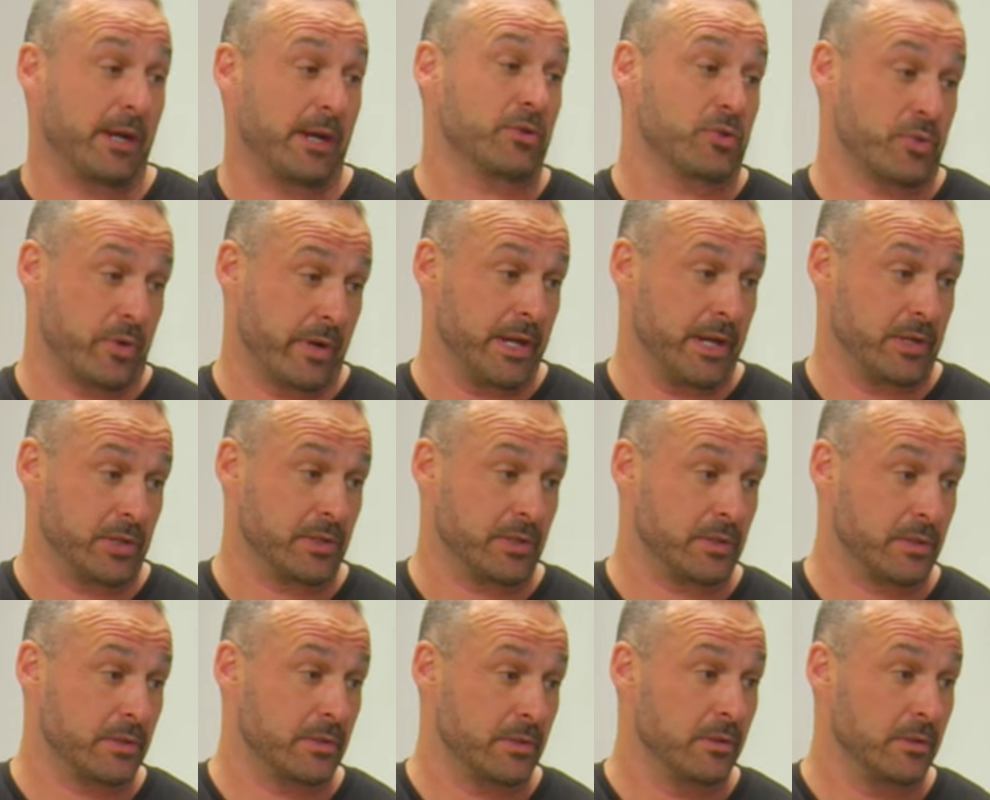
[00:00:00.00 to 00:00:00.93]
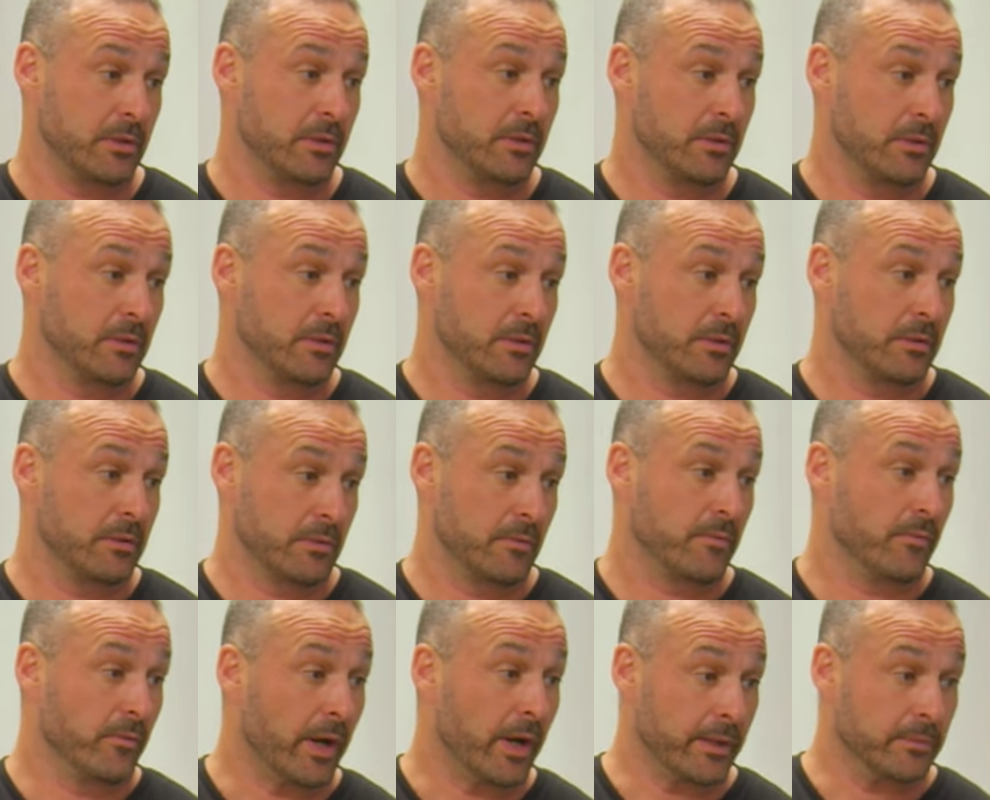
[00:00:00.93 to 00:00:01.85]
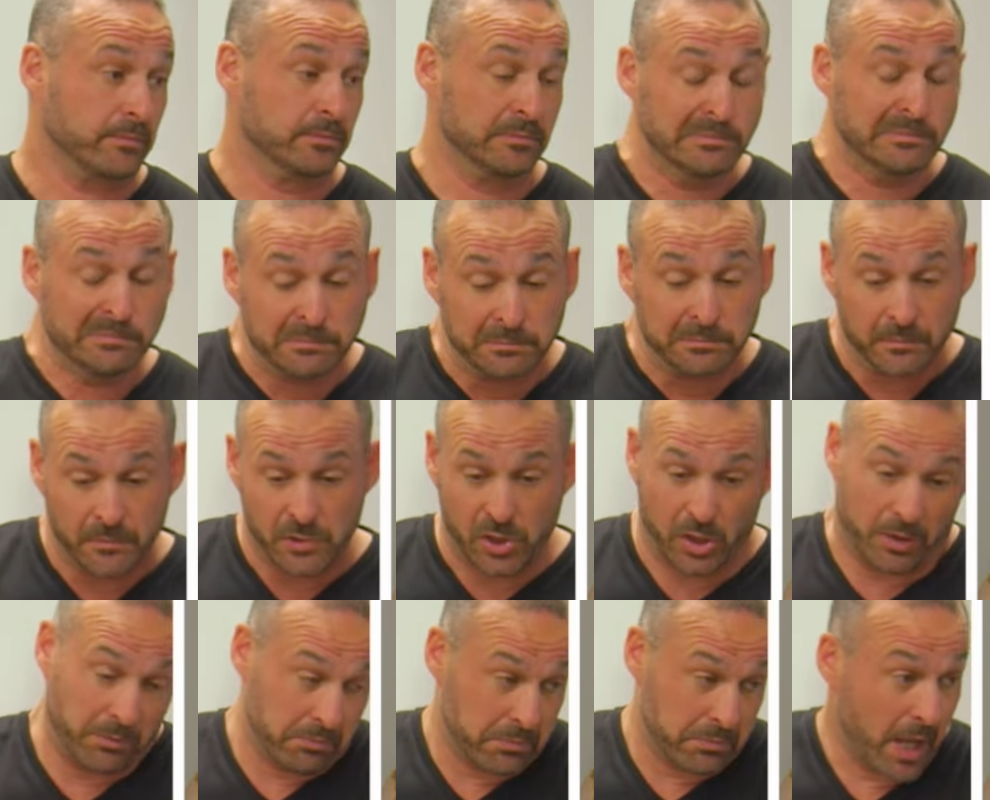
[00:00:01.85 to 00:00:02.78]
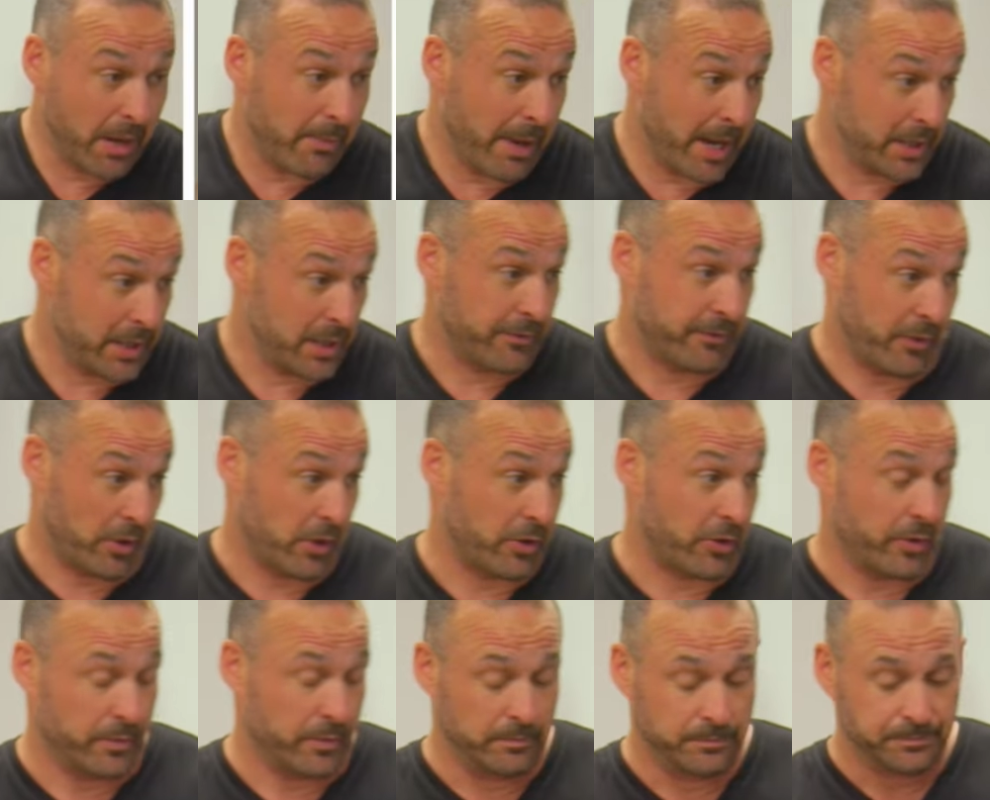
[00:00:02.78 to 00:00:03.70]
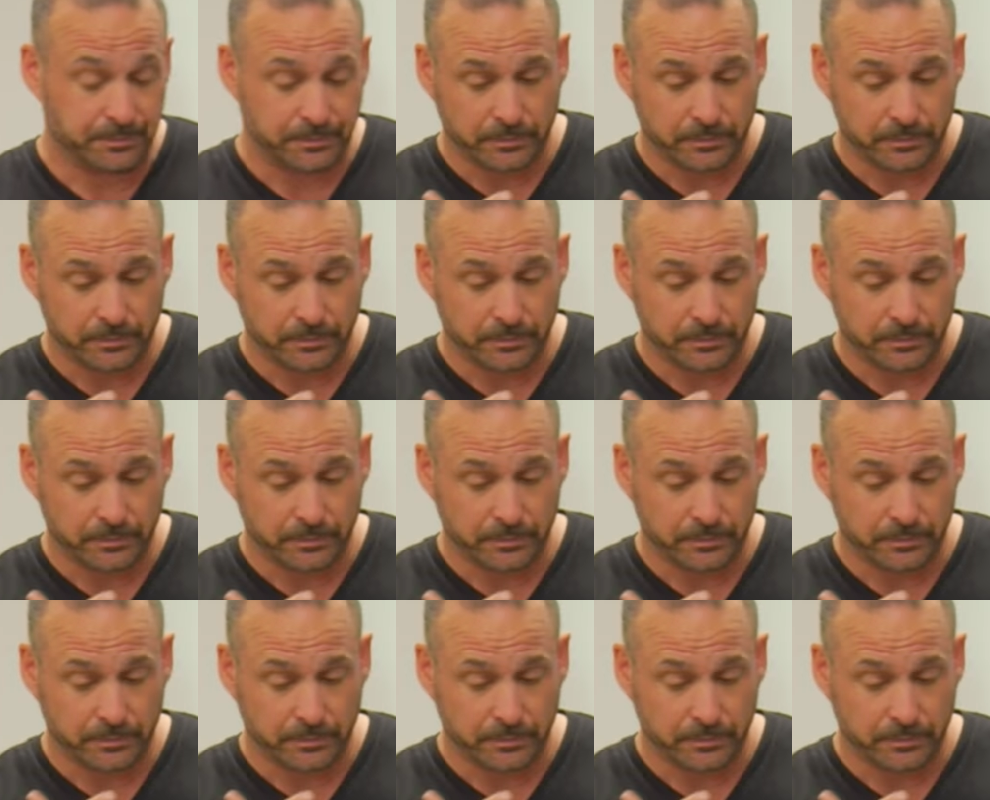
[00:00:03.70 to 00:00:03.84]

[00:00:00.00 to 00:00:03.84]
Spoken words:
out to our agents, right? So not a bad year for our group.